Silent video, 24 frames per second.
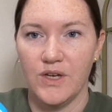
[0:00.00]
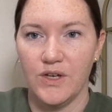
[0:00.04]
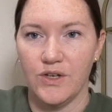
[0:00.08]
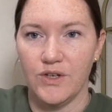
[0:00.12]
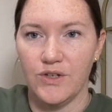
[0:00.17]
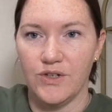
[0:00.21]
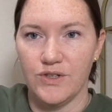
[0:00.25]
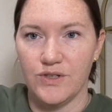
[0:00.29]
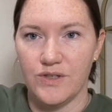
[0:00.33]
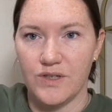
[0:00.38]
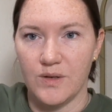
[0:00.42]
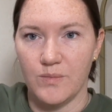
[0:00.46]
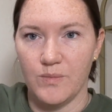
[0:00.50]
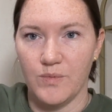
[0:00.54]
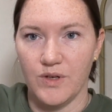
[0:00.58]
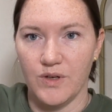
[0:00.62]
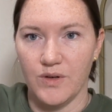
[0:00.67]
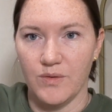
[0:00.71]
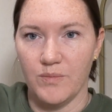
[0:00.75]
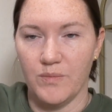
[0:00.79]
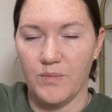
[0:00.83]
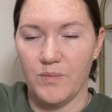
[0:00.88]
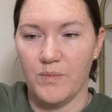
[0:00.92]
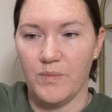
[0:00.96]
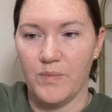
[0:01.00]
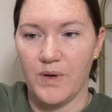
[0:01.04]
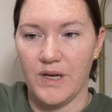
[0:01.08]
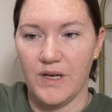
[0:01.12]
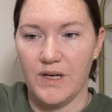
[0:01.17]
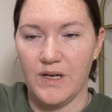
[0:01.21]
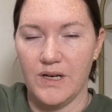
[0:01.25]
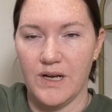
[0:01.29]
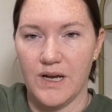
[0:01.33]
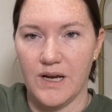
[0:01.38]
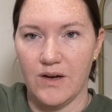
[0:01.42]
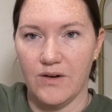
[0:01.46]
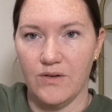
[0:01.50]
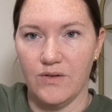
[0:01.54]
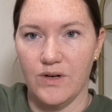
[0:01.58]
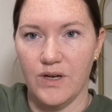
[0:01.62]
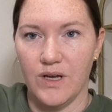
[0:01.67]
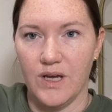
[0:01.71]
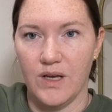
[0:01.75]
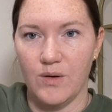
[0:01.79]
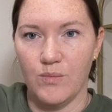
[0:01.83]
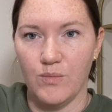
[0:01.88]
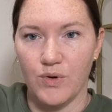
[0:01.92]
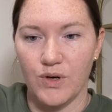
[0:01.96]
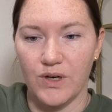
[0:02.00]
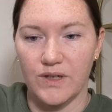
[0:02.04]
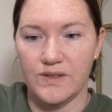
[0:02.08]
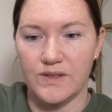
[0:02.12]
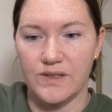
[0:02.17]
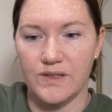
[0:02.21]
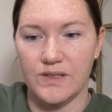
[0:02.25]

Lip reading: You just tip your pen down and press